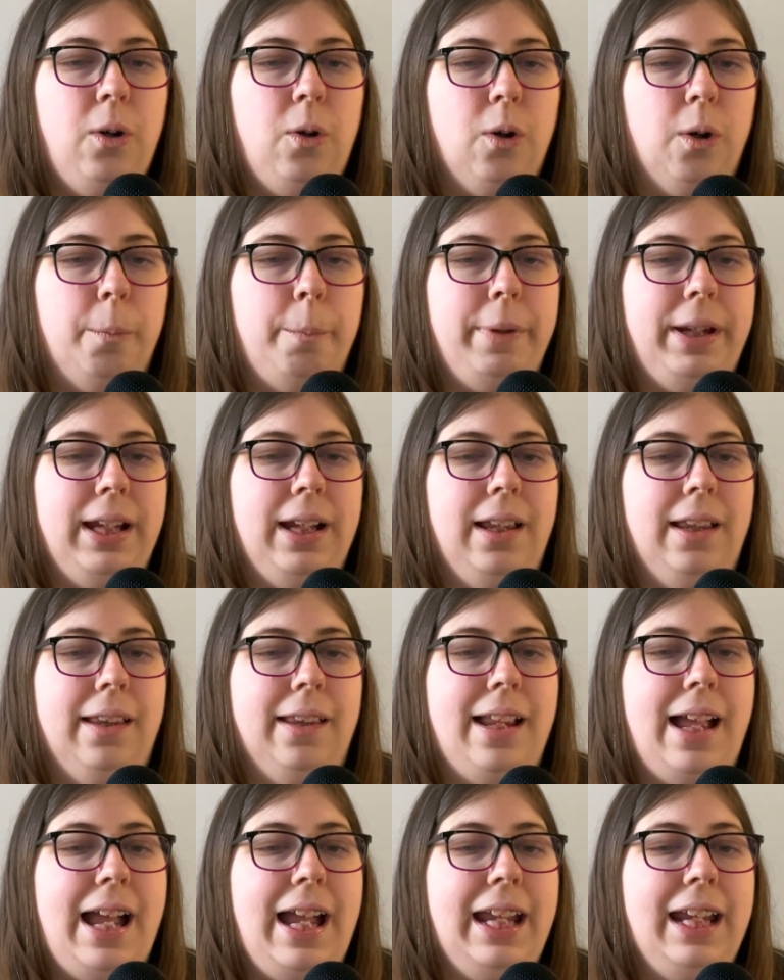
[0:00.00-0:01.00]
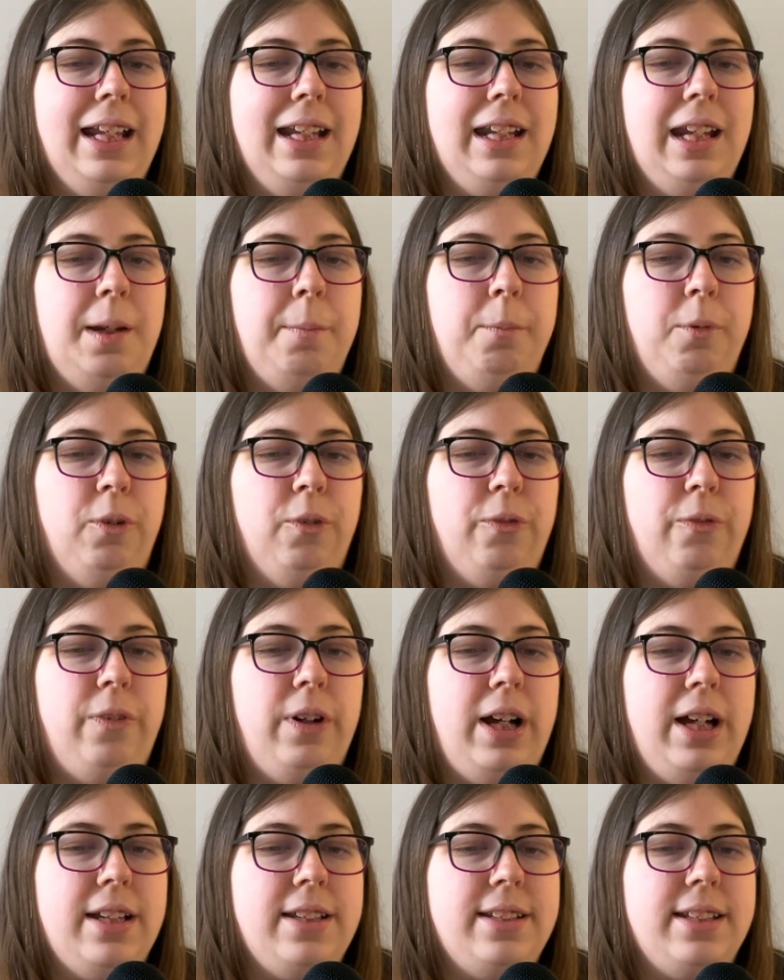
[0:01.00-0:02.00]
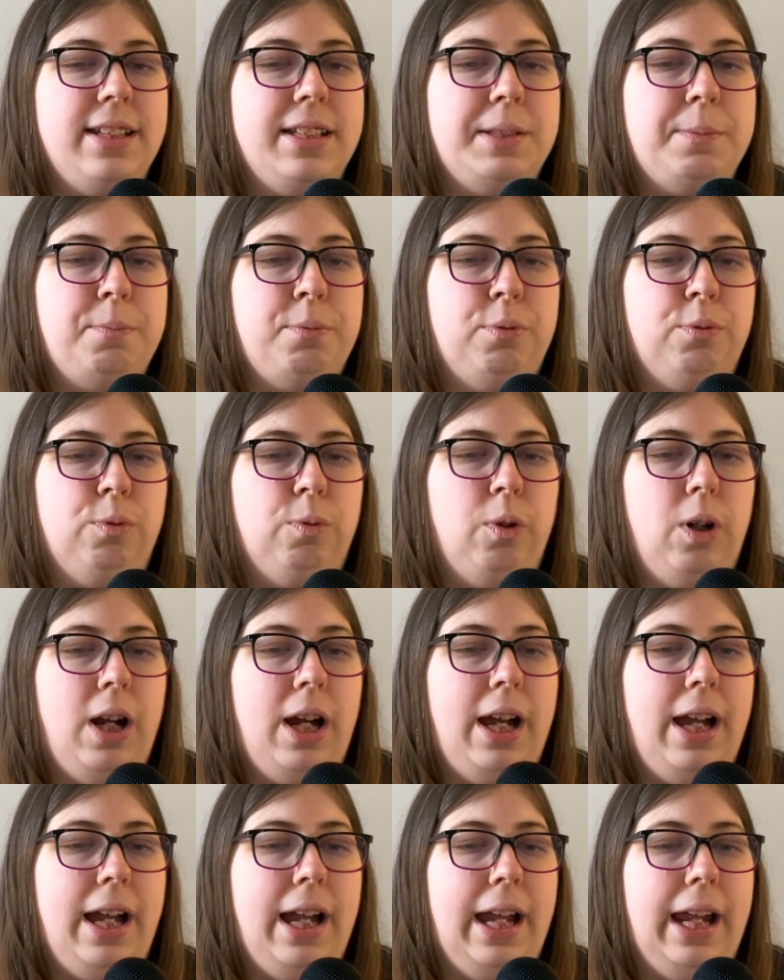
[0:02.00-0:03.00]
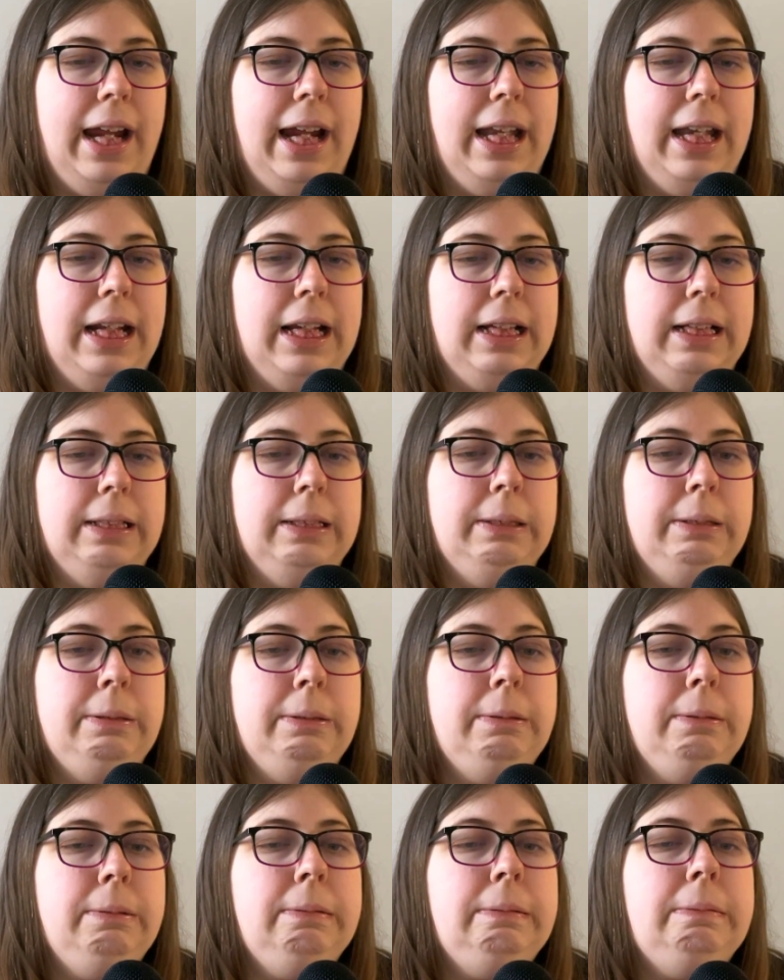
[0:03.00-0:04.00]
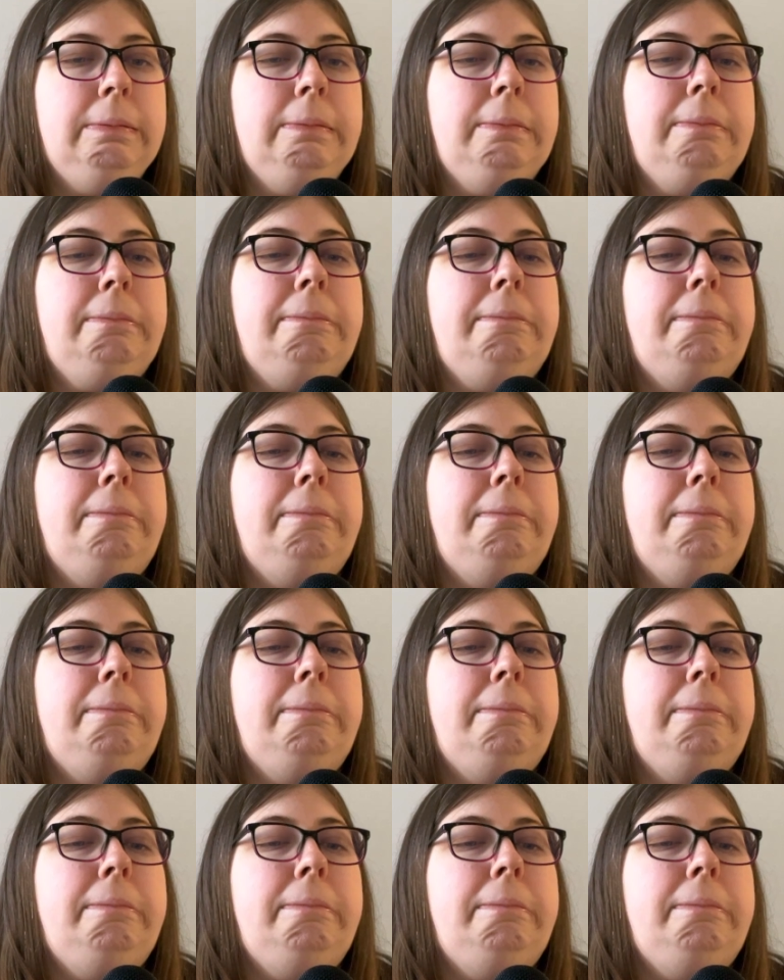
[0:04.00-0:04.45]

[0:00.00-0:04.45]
or be a lion in Mufasa's pride? Oh.